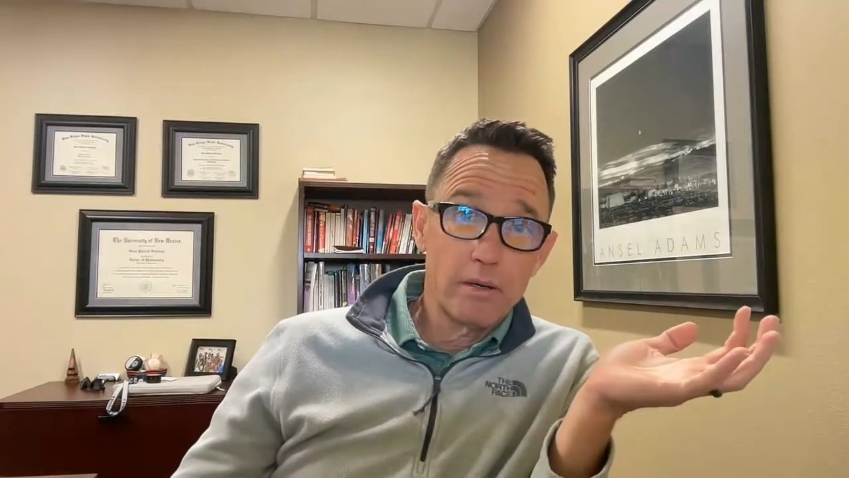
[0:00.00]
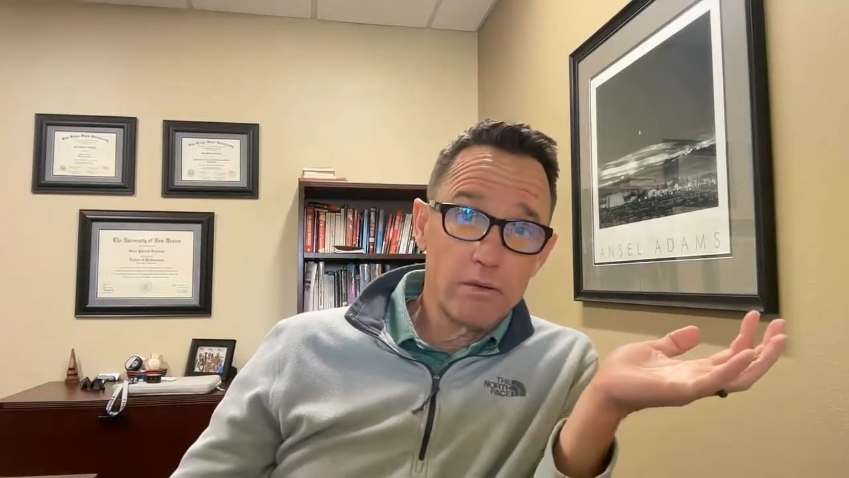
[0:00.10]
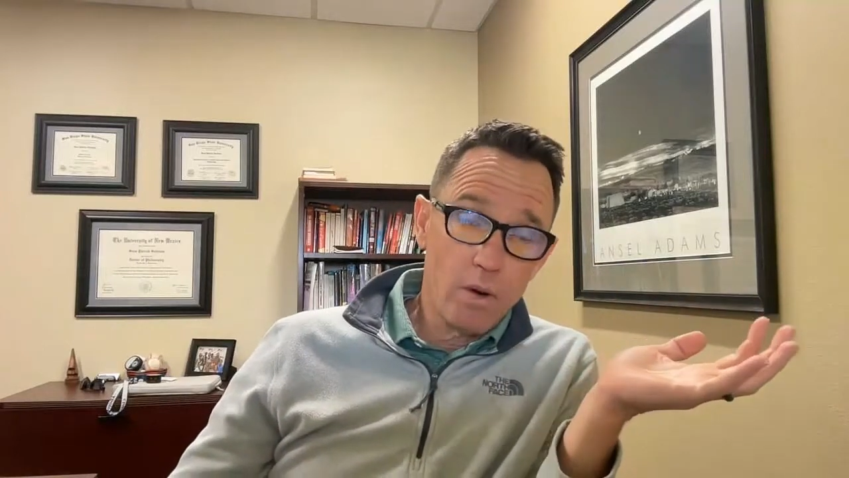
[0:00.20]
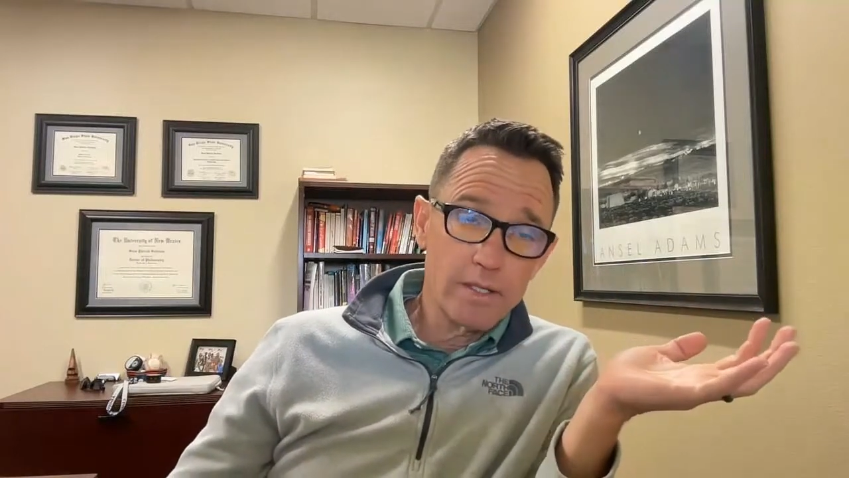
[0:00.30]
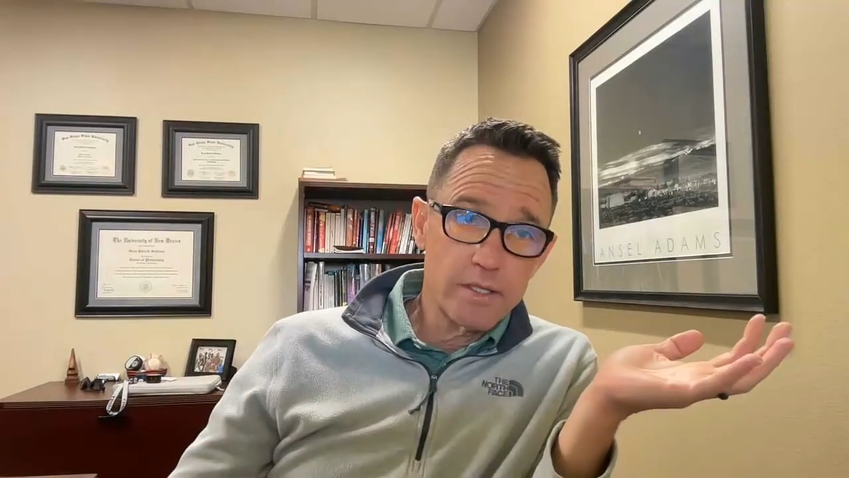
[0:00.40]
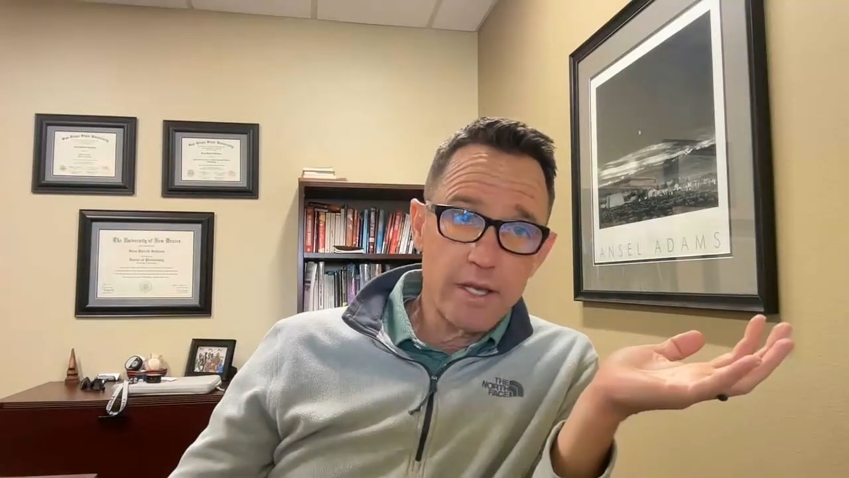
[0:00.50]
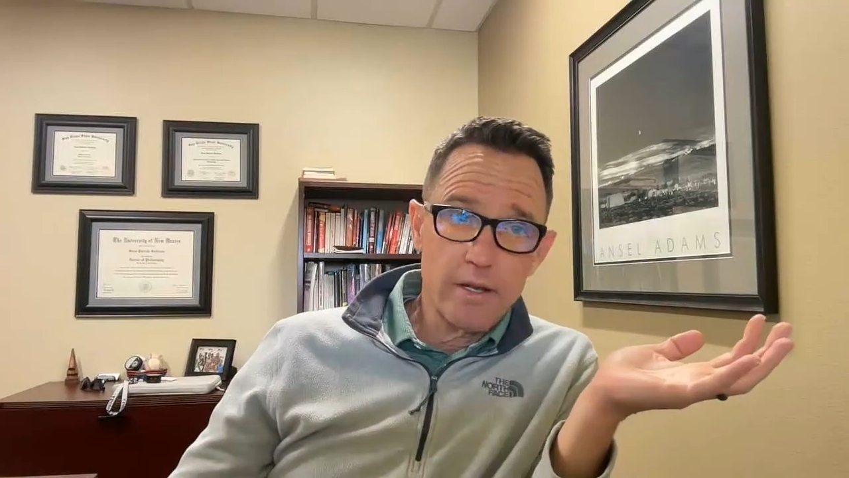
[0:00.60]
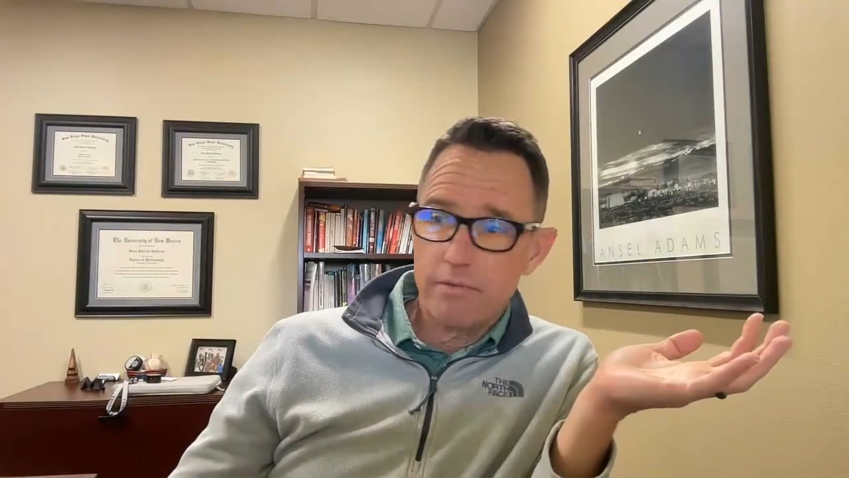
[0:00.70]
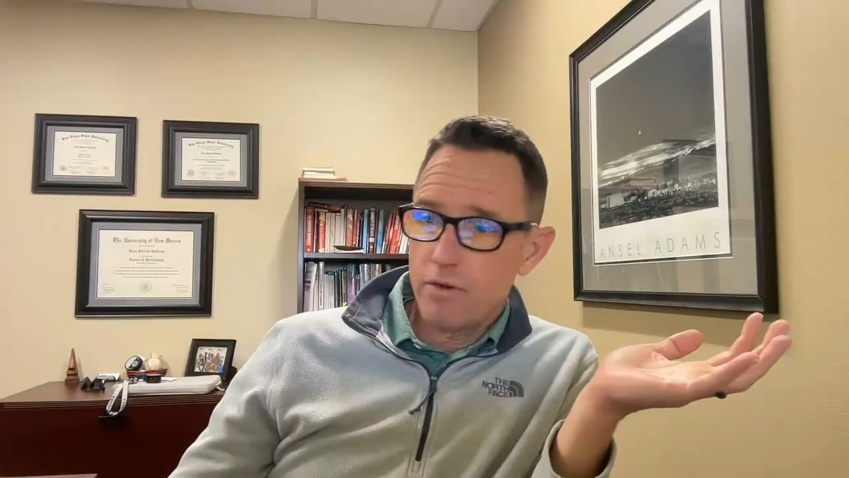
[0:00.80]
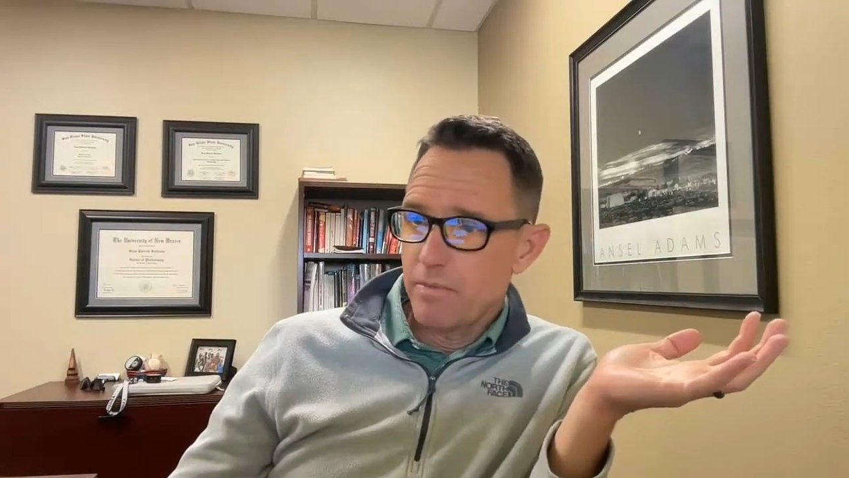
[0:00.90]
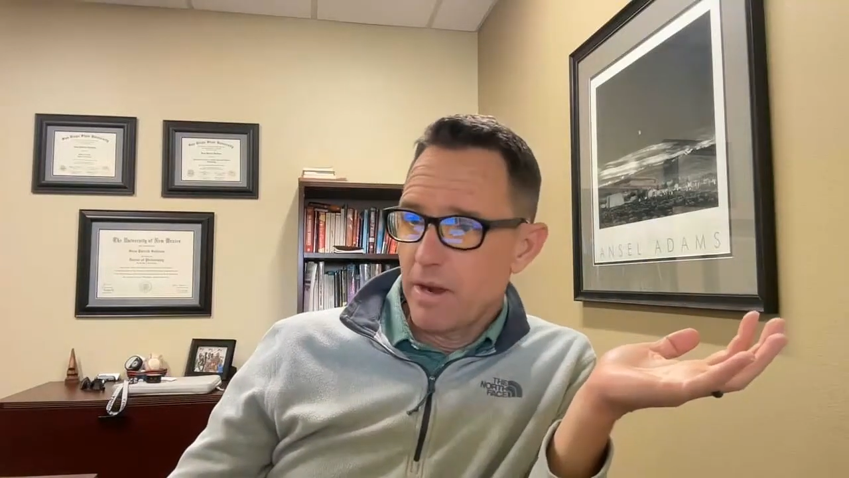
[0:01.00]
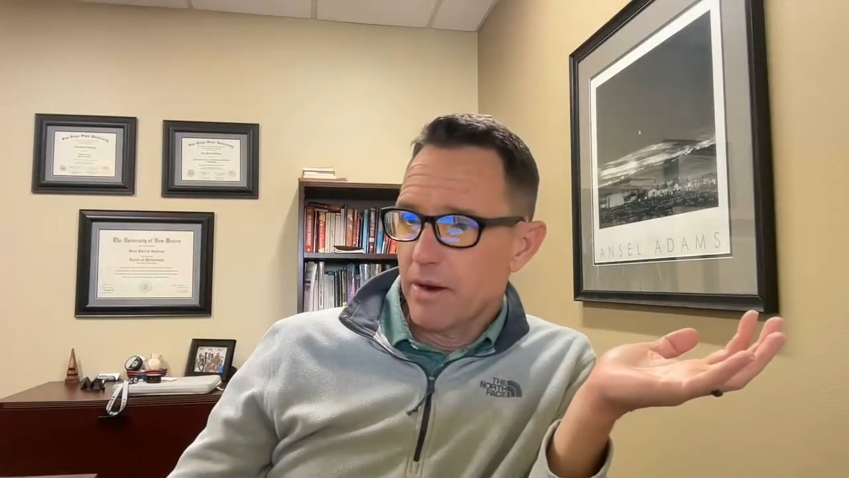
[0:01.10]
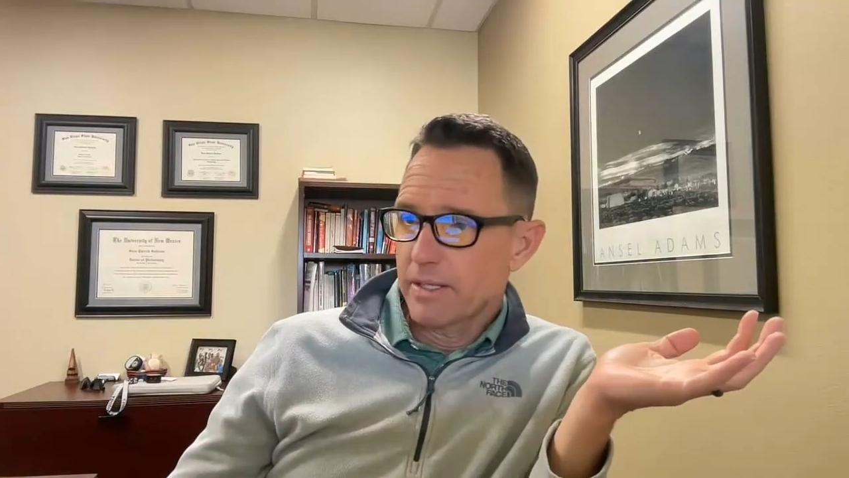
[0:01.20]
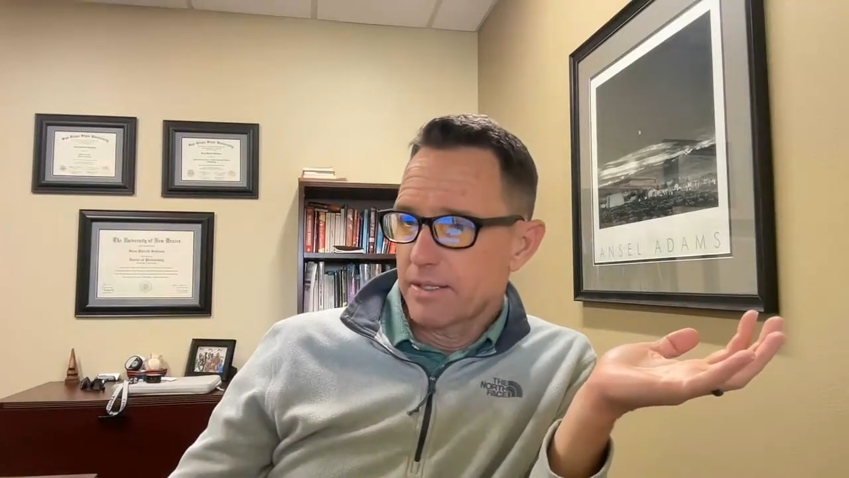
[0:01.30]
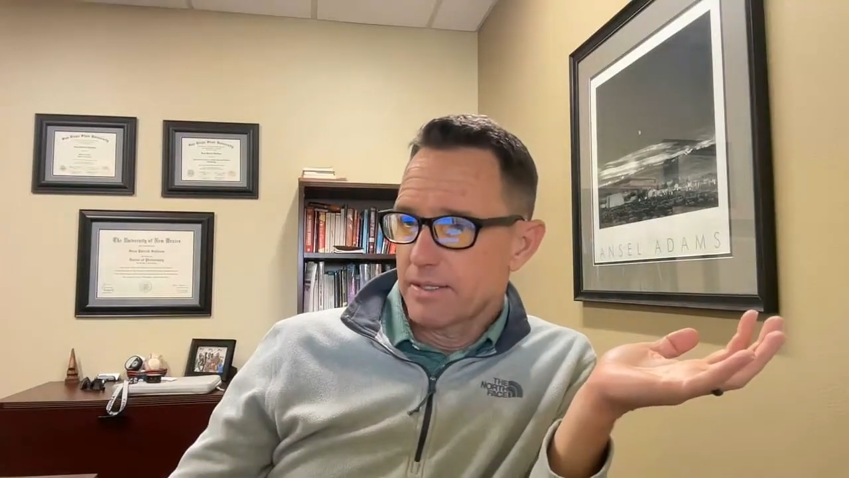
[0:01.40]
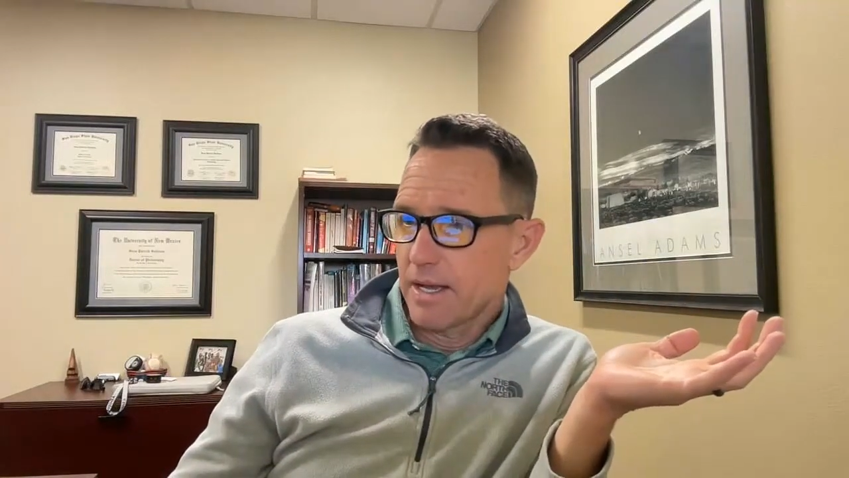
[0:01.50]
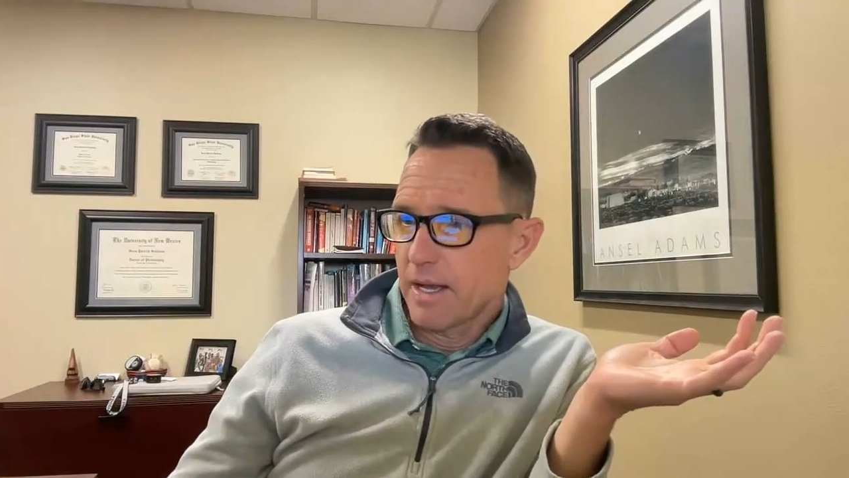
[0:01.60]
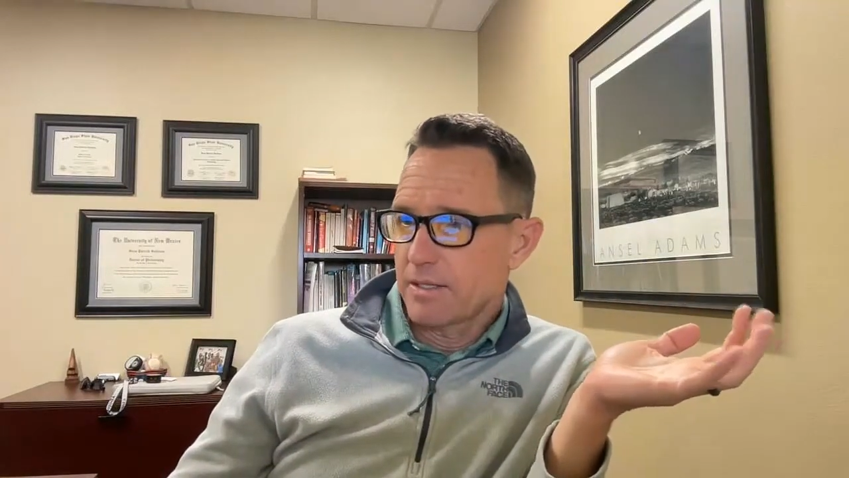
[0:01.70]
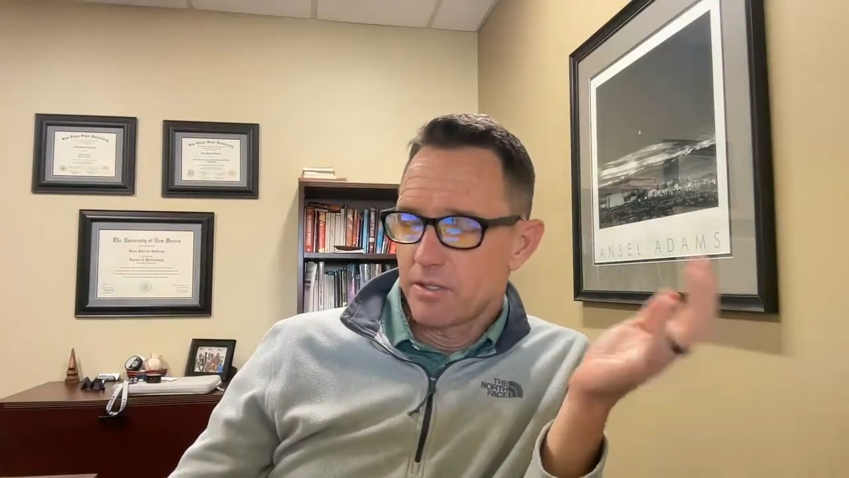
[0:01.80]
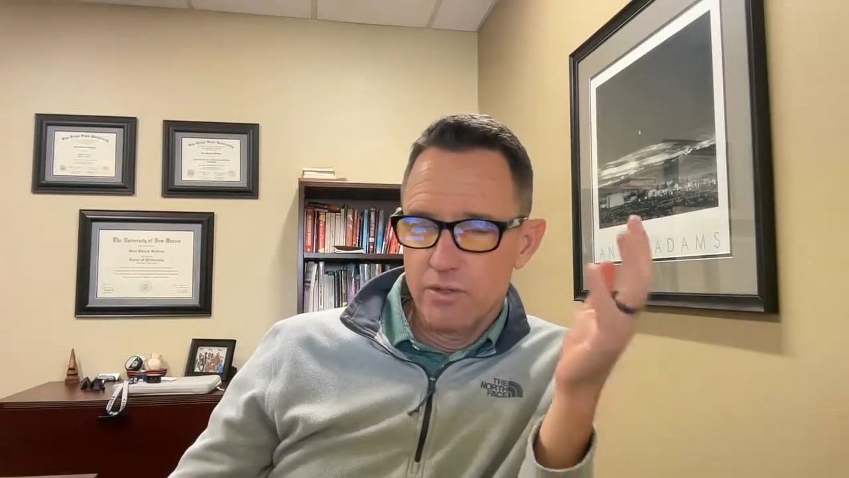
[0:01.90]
quantitative numeric designs.